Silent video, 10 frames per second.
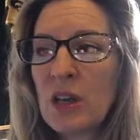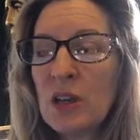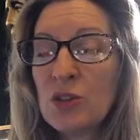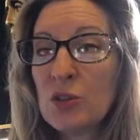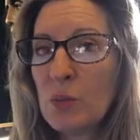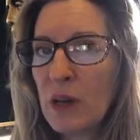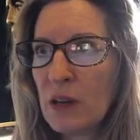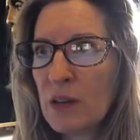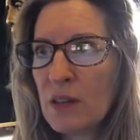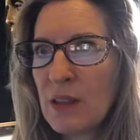do
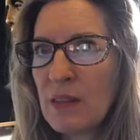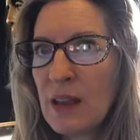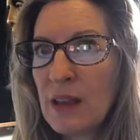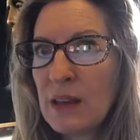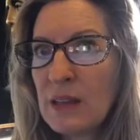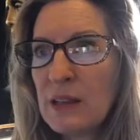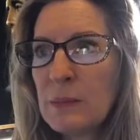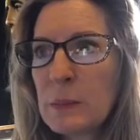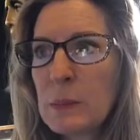better than they did